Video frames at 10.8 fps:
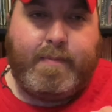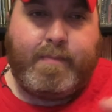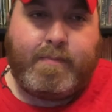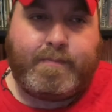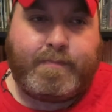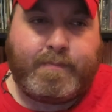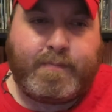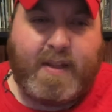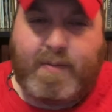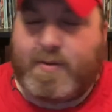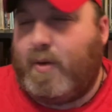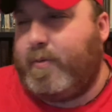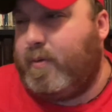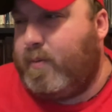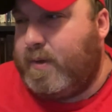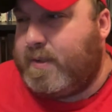I think it was All Through
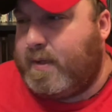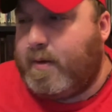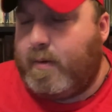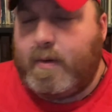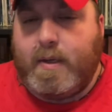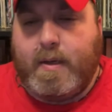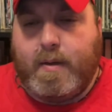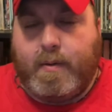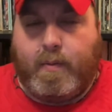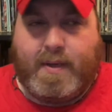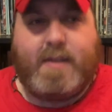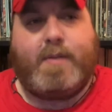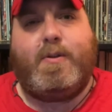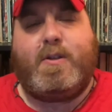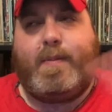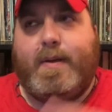the Woods, I don't know, the one that's
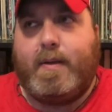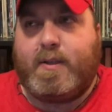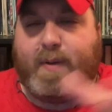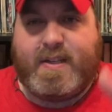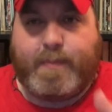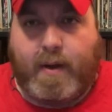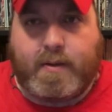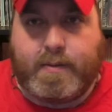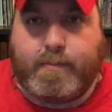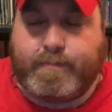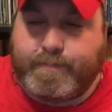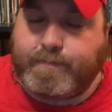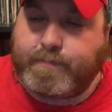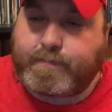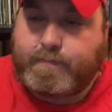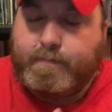supposed to be a spice balsam,
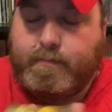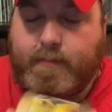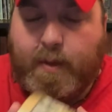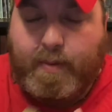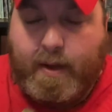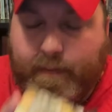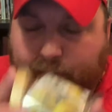but